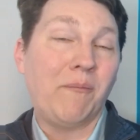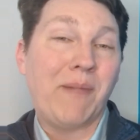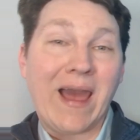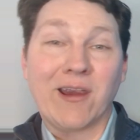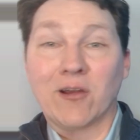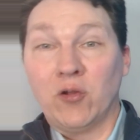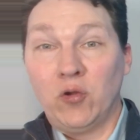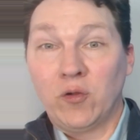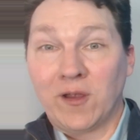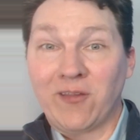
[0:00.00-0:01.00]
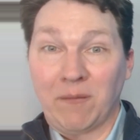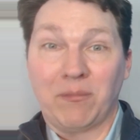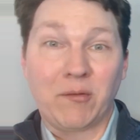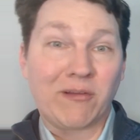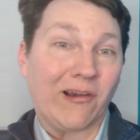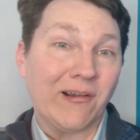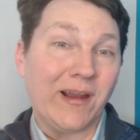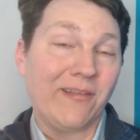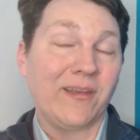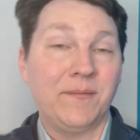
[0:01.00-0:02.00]
buyer who can simply return
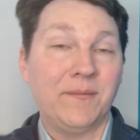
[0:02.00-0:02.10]
it.